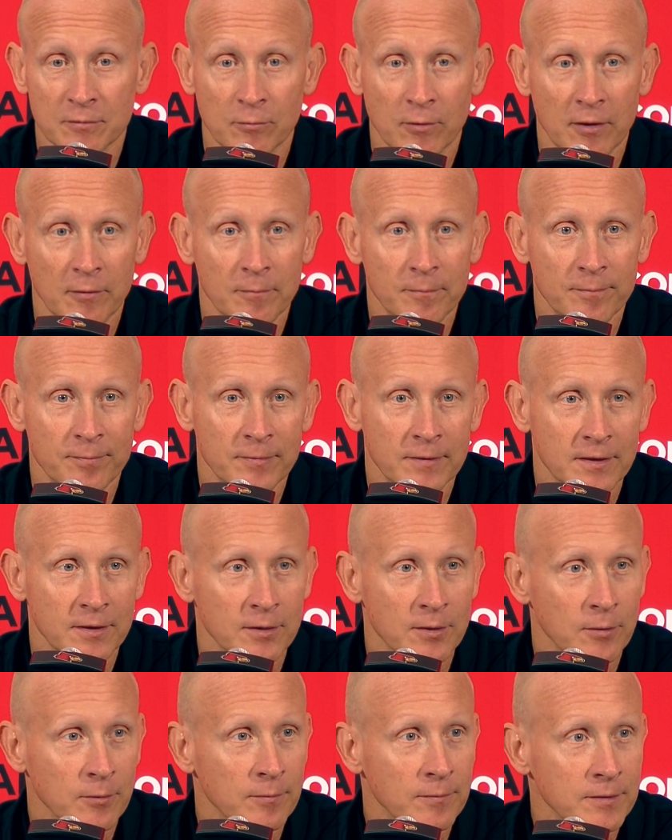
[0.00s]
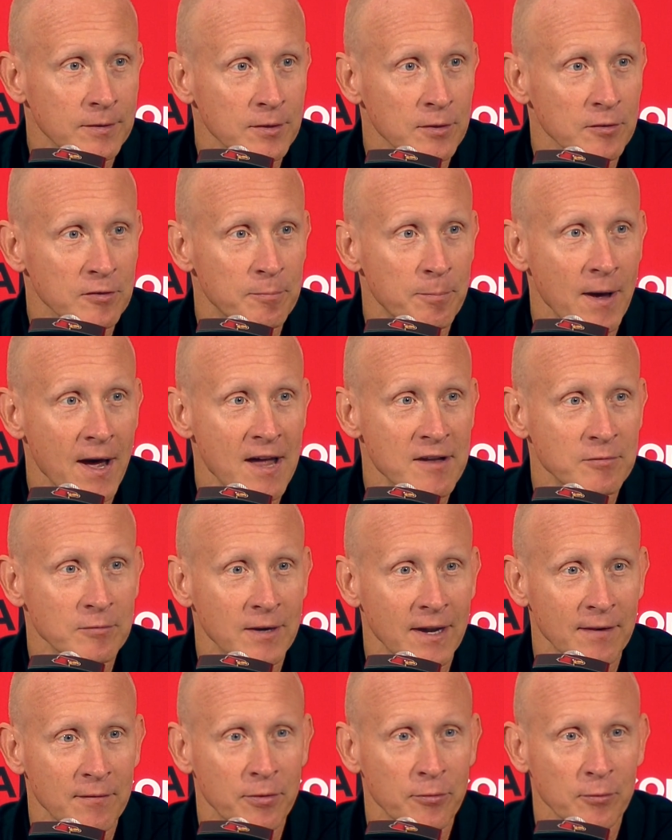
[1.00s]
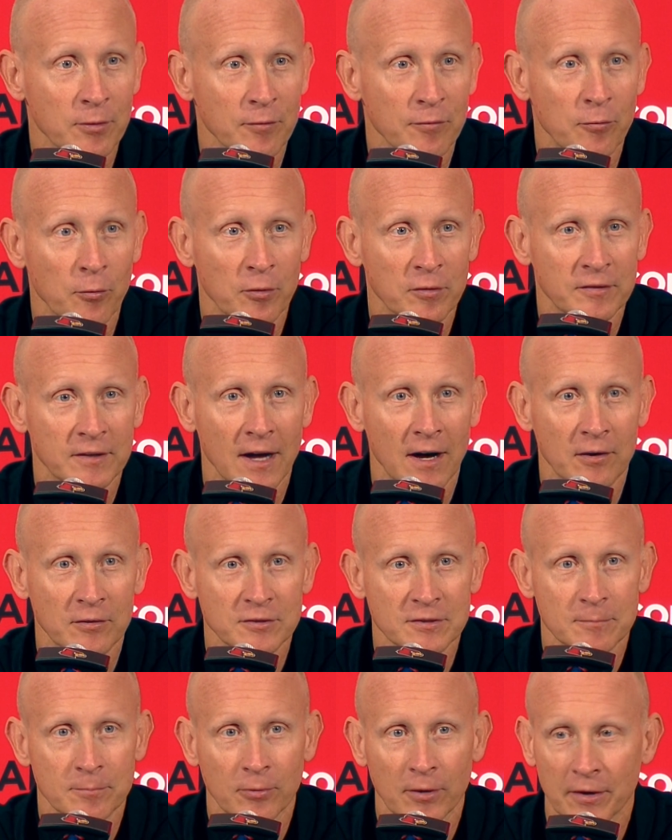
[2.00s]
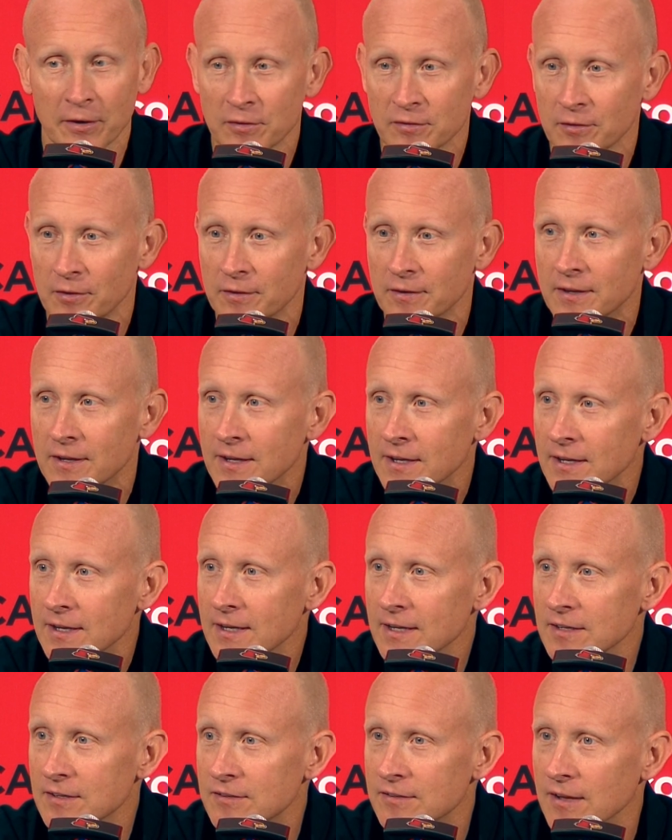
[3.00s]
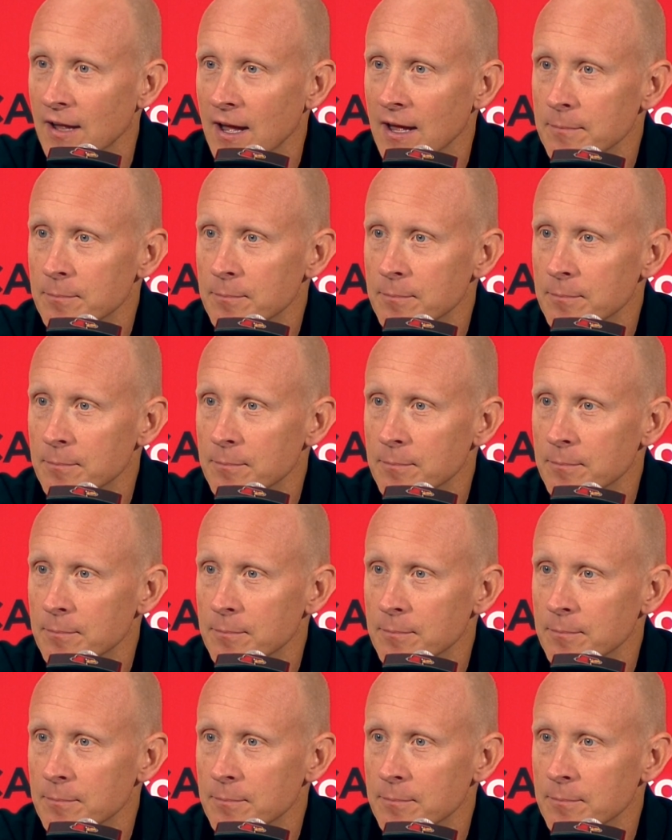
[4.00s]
where, you know, years past we'd had three or four scholarship players on each side.